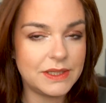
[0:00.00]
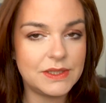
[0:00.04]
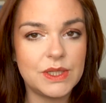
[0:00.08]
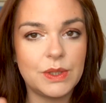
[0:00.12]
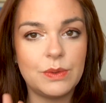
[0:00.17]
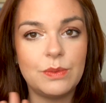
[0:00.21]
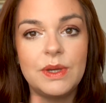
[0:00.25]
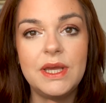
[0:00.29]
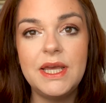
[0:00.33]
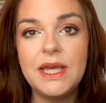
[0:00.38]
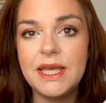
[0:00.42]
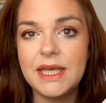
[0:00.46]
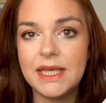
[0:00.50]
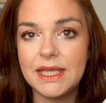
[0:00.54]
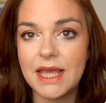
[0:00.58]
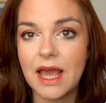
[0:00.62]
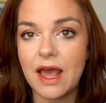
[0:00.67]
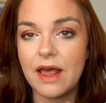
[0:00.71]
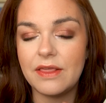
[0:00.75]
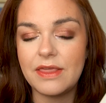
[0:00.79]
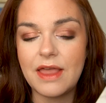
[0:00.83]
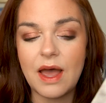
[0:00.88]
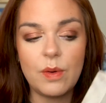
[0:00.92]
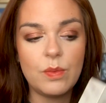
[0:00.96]
So
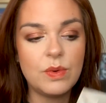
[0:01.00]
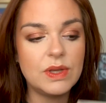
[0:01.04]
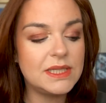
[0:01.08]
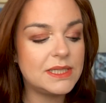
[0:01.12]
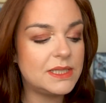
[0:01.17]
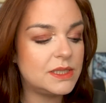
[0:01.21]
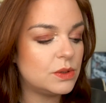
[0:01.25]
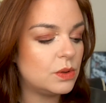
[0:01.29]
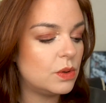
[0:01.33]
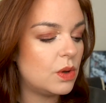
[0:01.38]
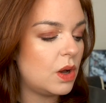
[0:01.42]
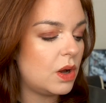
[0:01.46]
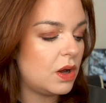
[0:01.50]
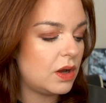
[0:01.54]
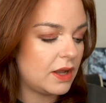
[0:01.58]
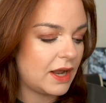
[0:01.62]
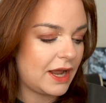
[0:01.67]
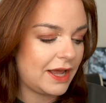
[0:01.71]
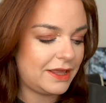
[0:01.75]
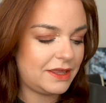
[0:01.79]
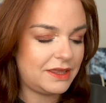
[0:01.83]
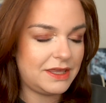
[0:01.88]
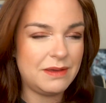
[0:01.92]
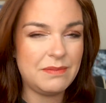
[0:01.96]
yeah, that one still got,
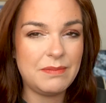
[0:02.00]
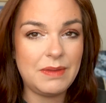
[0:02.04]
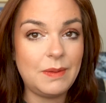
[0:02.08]
I think,